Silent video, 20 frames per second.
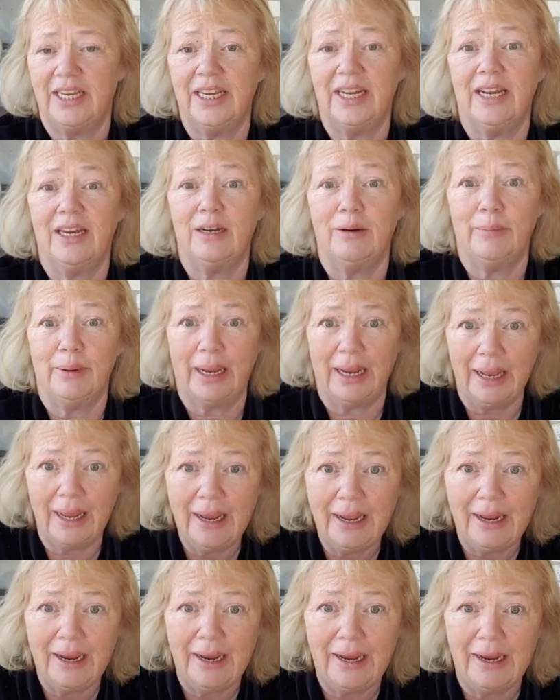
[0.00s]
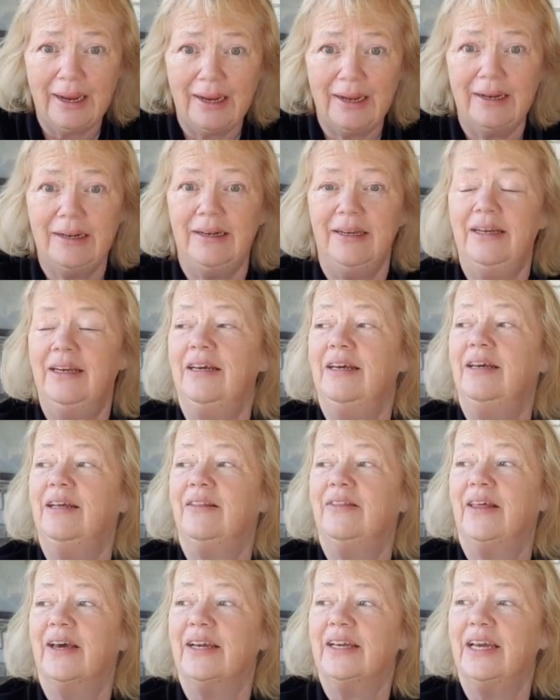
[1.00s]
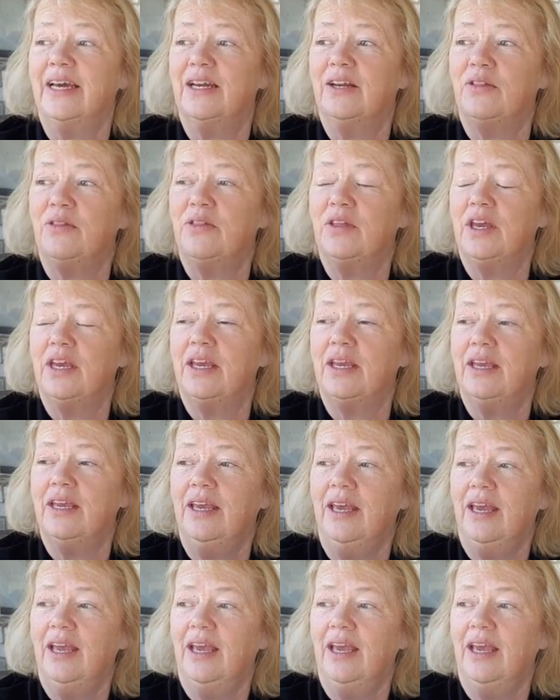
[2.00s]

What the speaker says: get out of my head, that kind of thing.